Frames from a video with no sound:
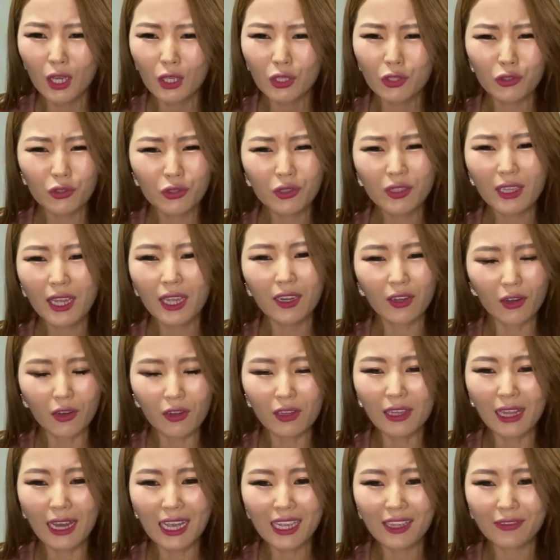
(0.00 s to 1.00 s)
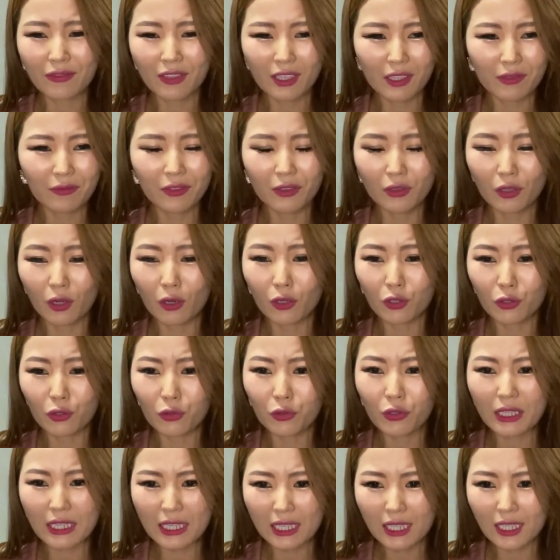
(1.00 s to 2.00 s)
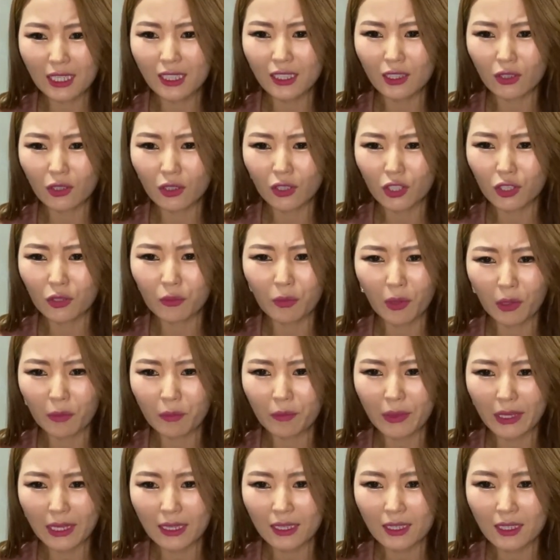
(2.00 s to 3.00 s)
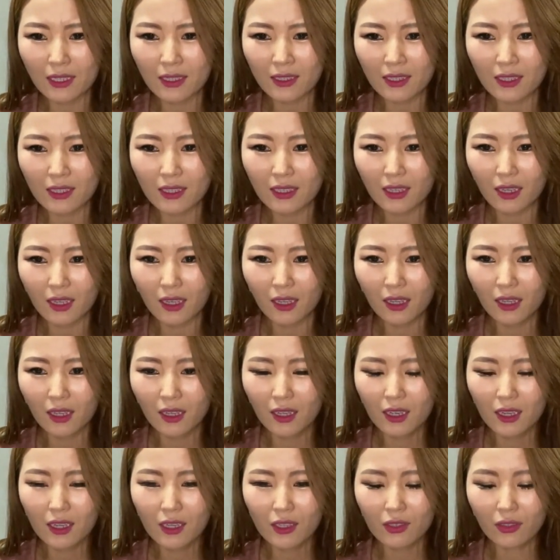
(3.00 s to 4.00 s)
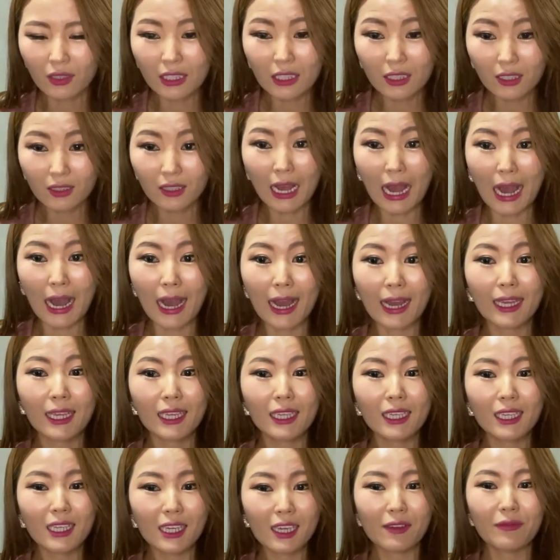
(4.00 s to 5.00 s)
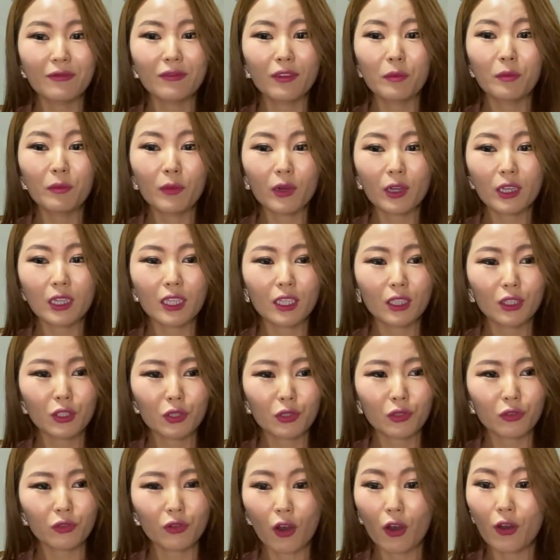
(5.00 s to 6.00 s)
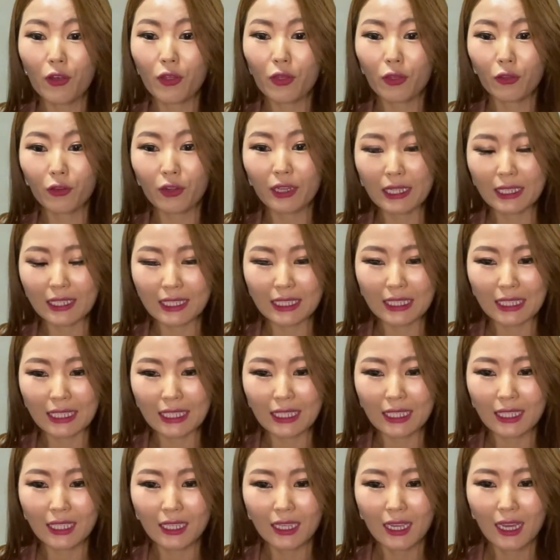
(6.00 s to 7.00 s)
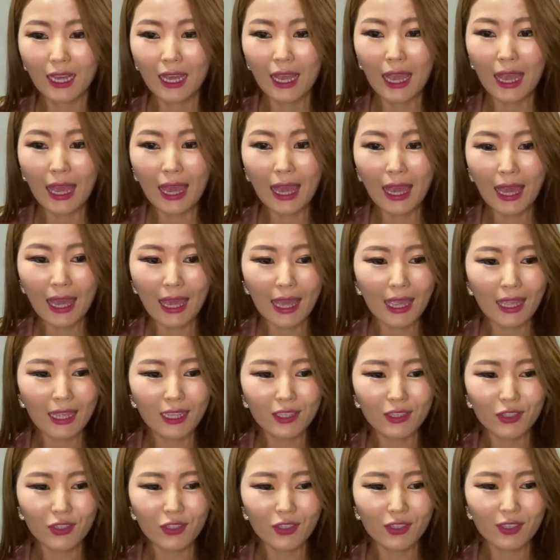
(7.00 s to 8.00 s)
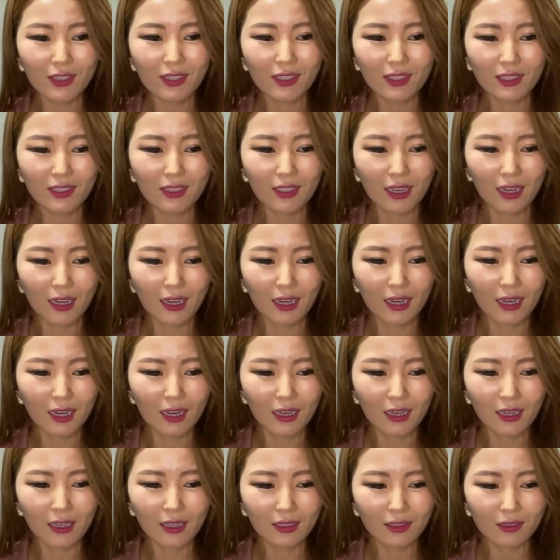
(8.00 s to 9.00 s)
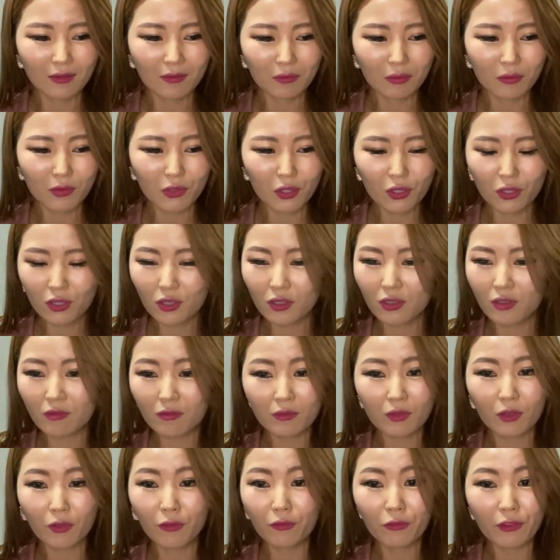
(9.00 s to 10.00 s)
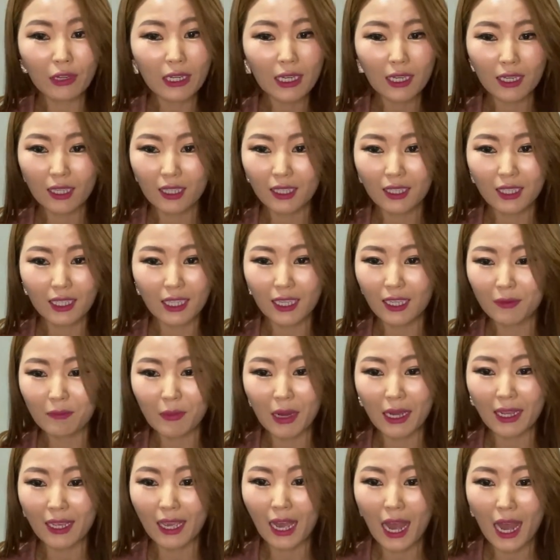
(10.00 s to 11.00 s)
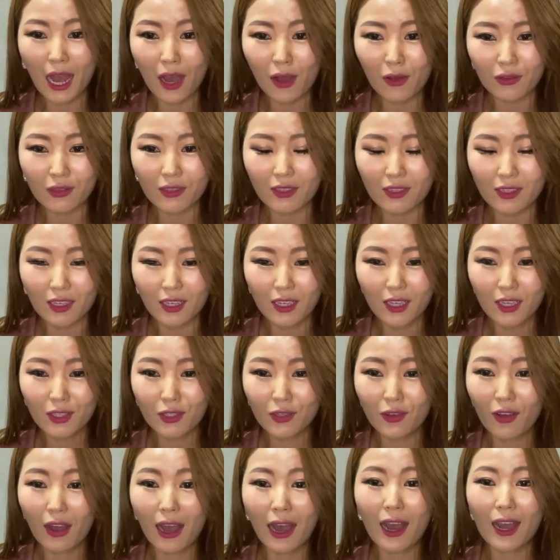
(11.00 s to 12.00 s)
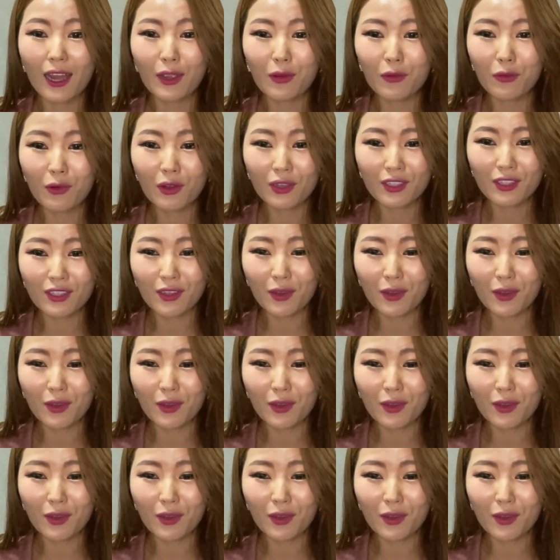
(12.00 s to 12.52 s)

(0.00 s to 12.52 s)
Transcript: yeah. you can alive even though you kill the human beings. So mm-hmm. I yeah. give money to authority and just mm-hmm. uh just the free in my house. So I was